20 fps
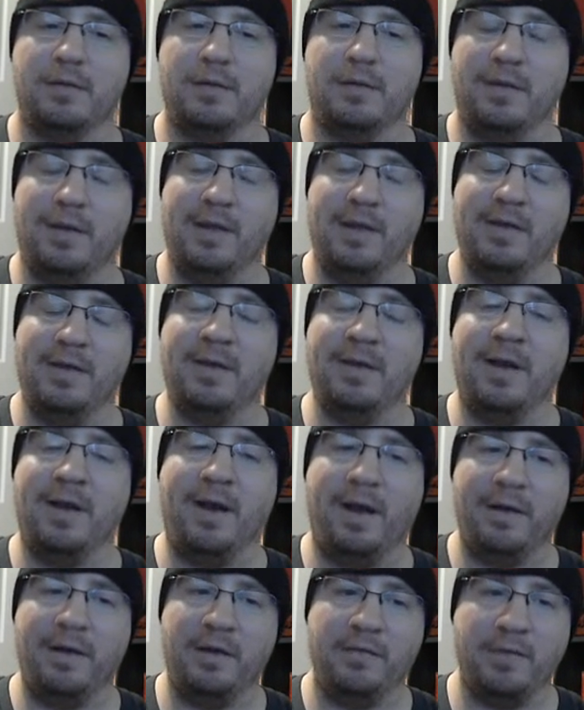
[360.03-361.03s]
He can
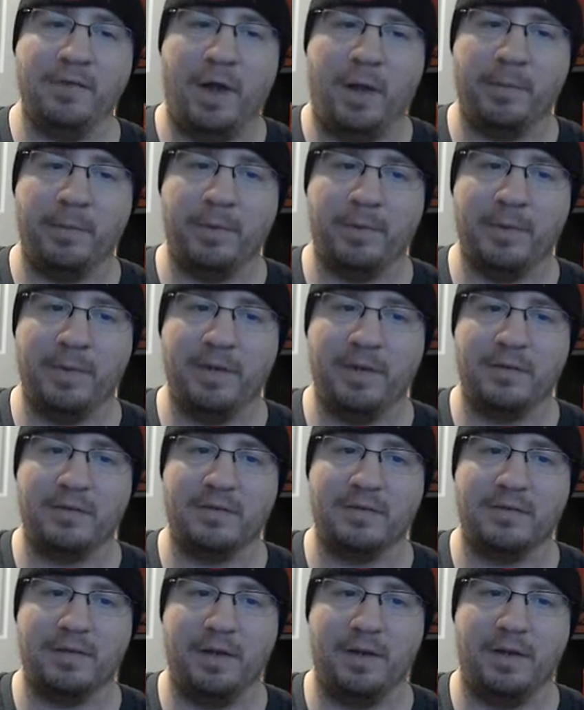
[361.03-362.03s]
kind of
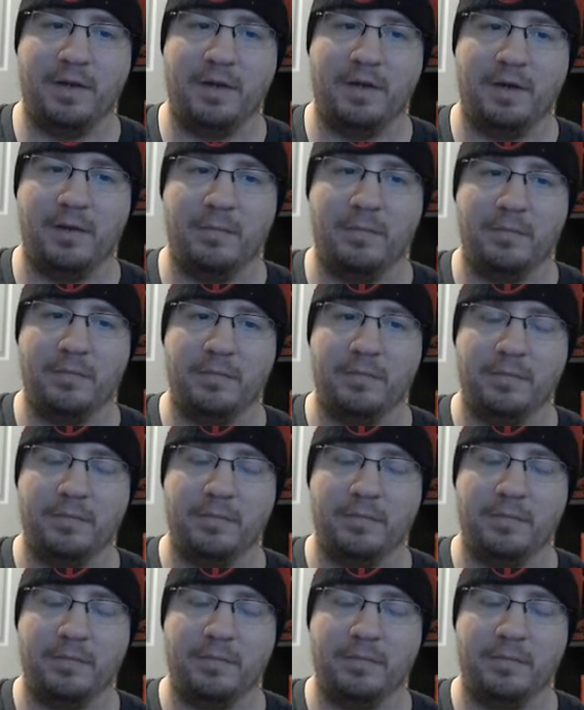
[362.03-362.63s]
complement KH3